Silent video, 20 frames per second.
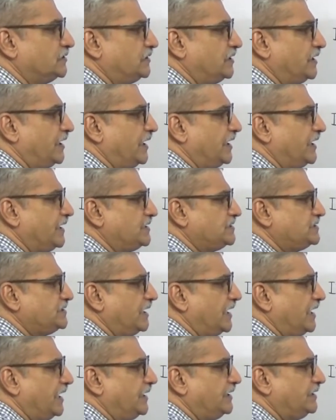It is
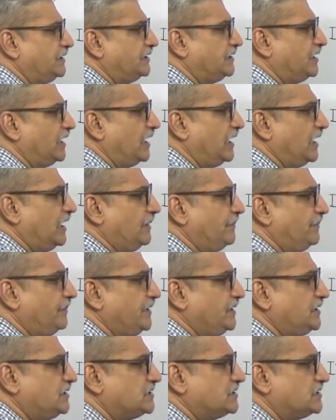the enthalpy